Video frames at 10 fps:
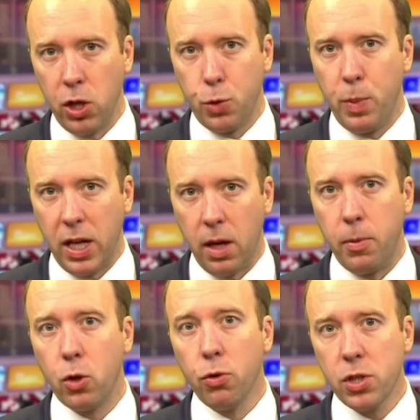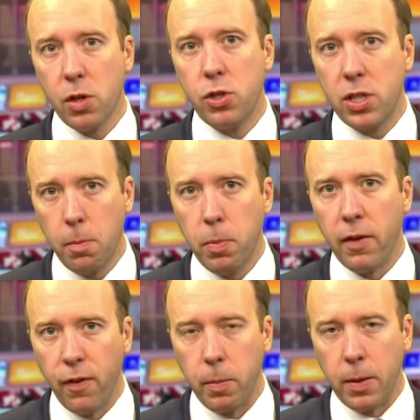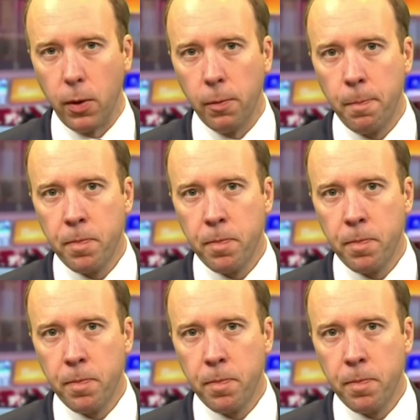much bigger, but also simpler for people.